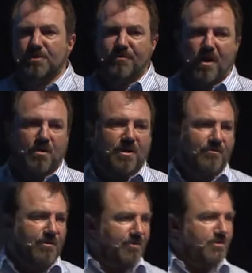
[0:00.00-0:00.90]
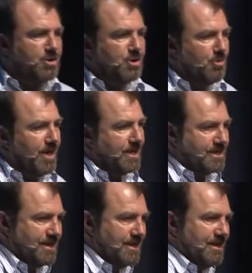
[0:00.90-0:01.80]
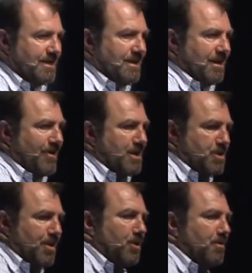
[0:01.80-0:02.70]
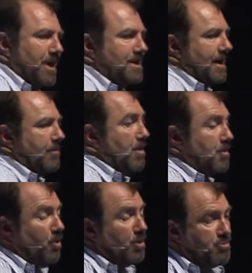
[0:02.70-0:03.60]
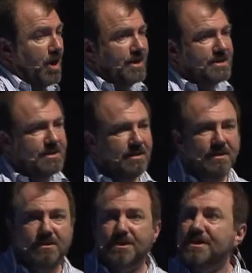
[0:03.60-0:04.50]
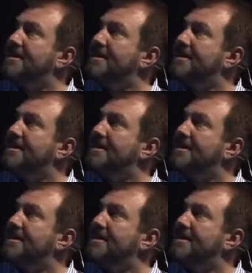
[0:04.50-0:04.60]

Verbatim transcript: the Vulcan Fund for two weeks. Eventually, we got a meeting and we bought the rights to this